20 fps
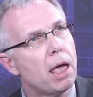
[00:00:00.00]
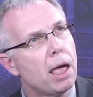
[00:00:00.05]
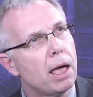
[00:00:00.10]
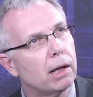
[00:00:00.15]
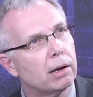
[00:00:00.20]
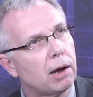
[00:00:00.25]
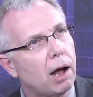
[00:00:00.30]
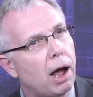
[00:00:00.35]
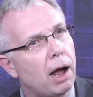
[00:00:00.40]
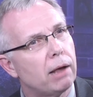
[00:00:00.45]

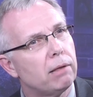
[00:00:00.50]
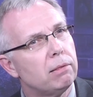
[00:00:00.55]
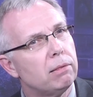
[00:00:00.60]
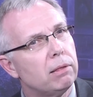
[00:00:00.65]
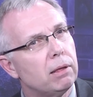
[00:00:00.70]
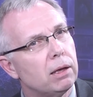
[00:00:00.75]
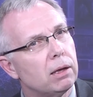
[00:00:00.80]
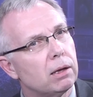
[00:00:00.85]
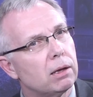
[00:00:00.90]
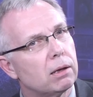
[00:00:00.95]
And I
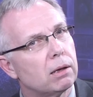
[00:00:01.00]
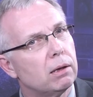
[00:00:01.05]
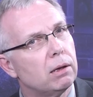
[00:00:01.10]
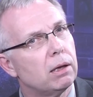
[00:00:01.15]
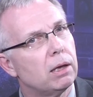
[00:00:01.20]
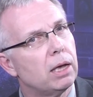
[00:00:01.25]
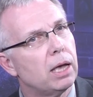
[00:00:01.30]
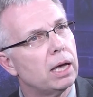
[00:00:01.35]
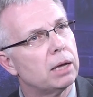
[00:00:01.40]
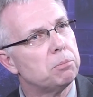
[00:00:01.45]
think
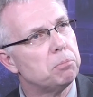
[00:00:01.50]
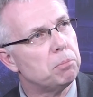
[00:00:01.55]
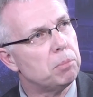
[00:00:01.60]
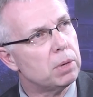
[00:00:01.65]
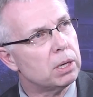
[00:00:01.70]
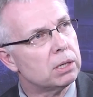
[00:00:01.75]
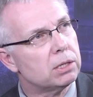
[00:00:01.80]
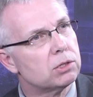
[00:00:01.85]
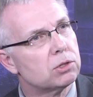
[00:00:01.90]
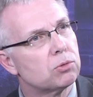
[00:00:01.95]

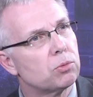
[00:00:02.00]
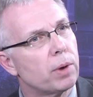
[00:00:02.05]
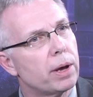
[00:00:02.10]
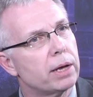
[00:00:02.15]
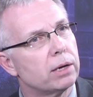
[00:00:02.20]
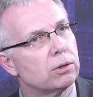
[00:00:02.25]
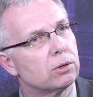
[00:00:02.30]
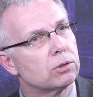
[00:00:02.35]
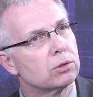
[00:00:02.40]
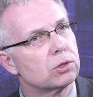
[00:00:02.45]

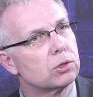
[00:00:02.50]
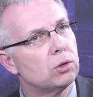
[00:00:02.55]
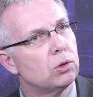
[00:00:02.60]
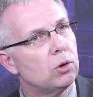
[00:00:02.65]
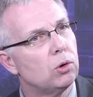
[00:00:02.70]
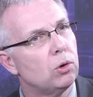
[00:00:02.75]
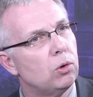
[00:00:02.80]
administrators